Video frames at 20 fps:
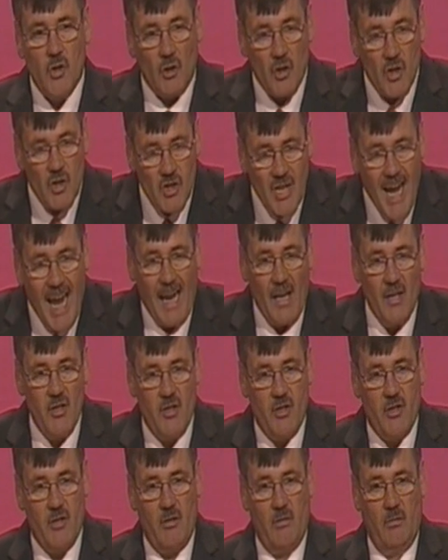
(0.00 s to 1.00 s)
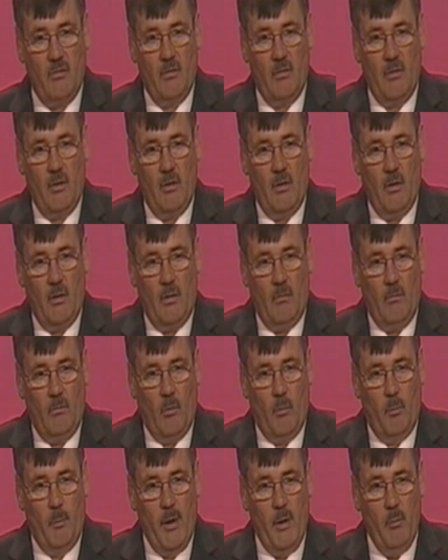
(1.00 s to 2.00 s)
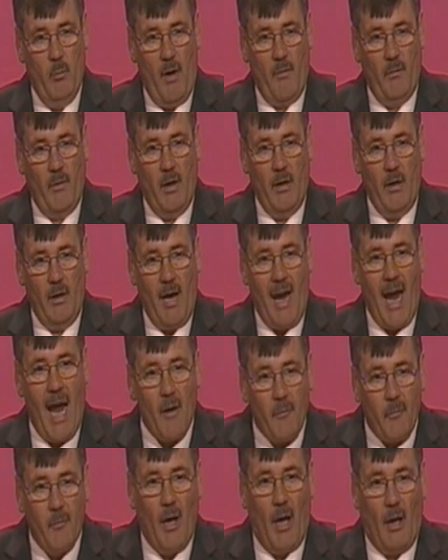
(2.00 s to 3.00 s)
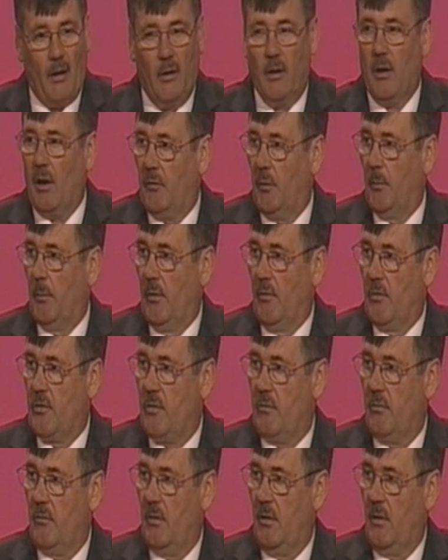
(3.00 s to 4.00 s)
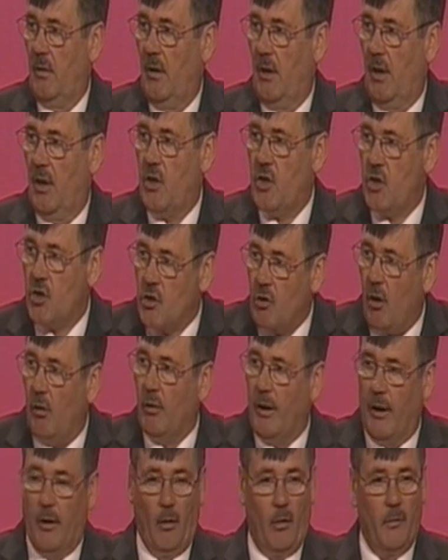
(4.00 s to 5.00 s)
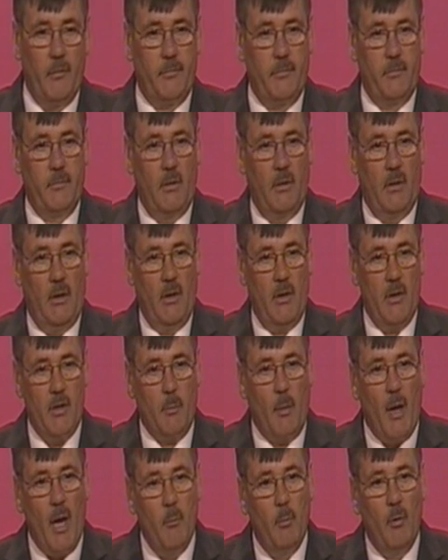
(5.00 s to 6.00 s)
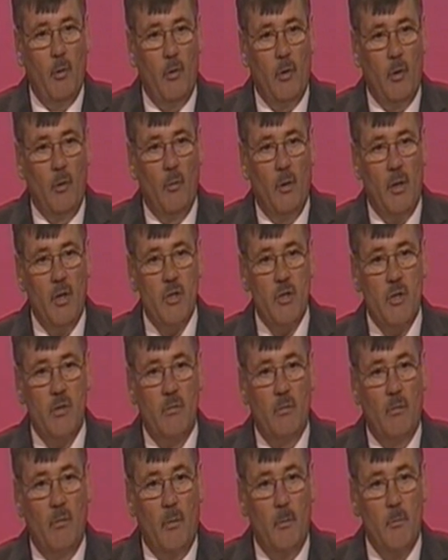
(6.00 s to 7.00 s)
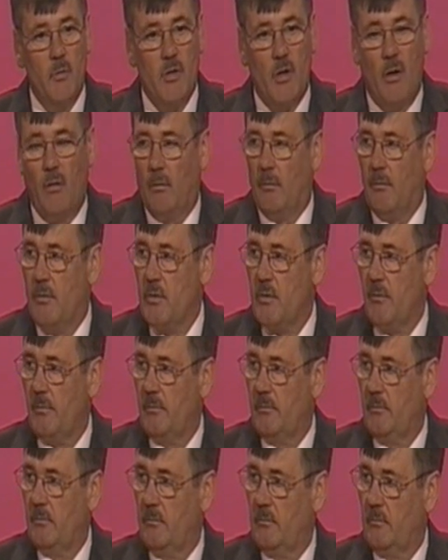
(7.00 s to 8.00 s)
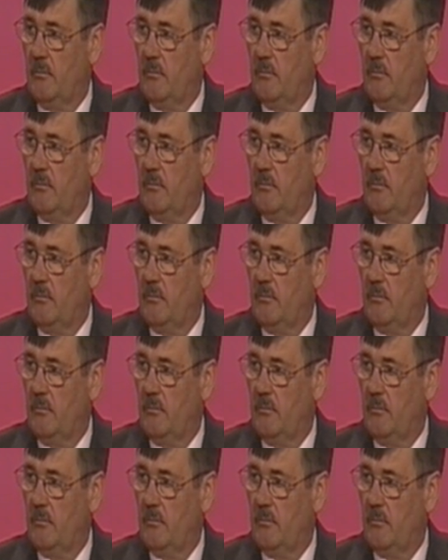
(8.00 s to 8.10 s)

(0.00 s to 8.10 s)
Success will be when the Afghan government is strong enough to be able to do this themselves.